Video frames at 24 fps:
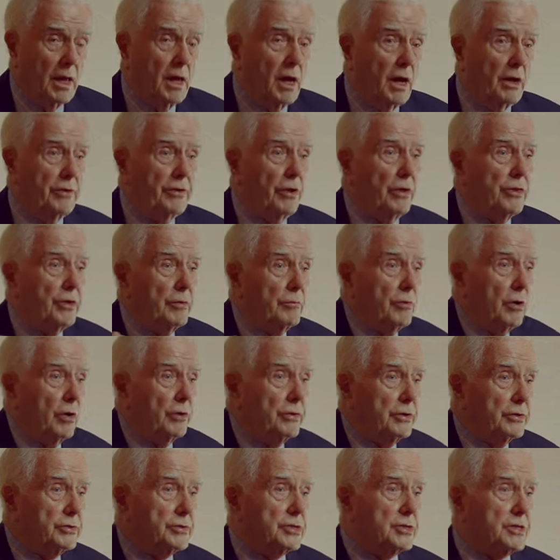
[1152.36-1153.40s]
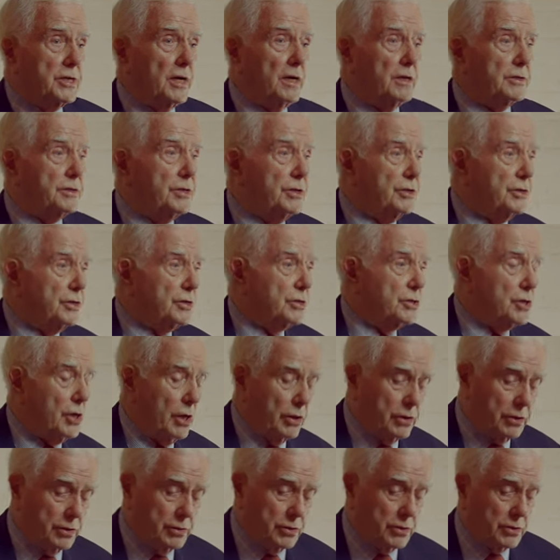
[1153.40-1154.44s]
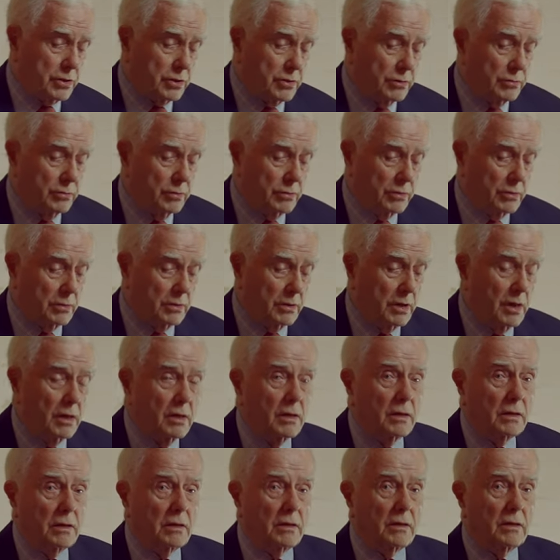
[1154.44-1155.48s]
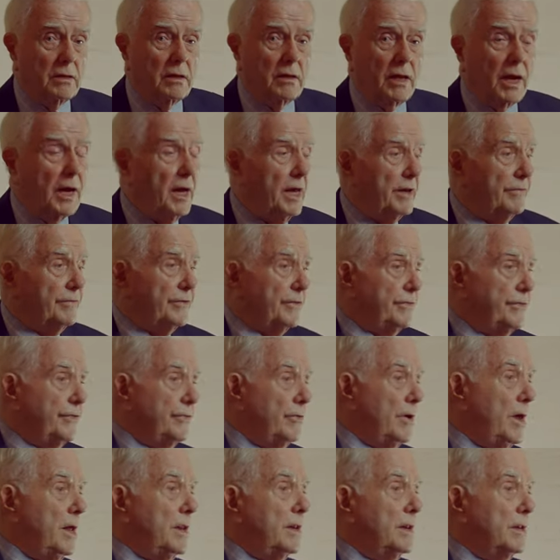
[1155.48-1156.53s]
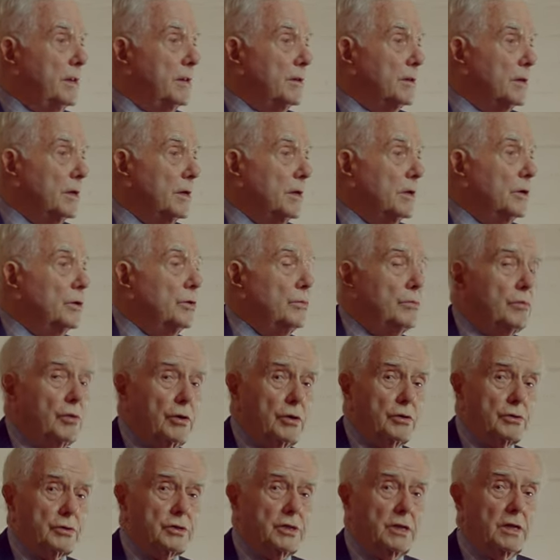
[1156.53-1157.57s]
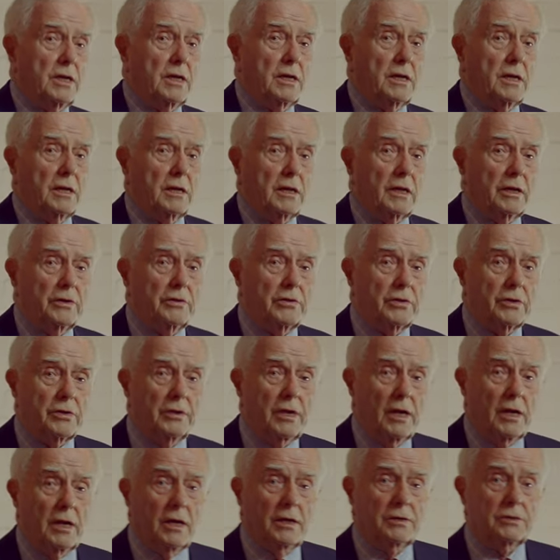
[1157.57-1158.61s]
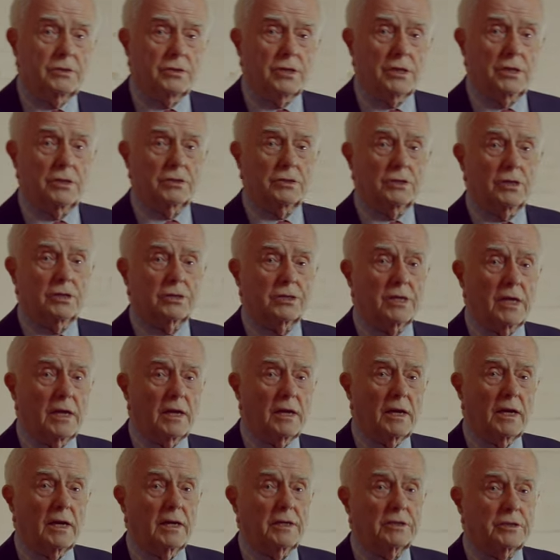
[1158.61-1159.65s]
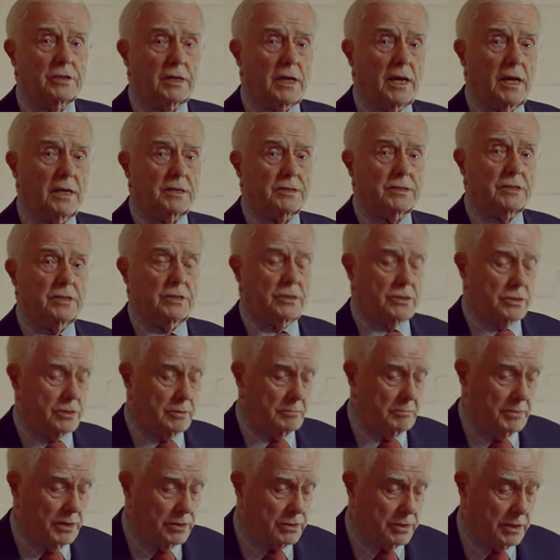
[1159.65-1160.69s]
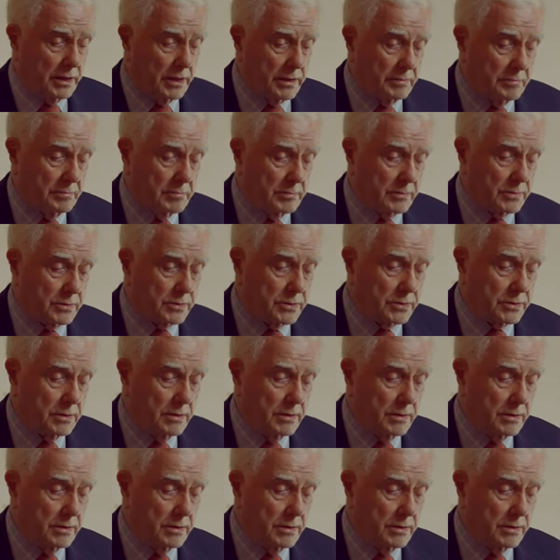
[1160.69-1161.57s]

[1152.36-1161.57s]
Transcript: Another one had started a soccer school. I have a friend who works in Inner London and teaches English classes to Muslims.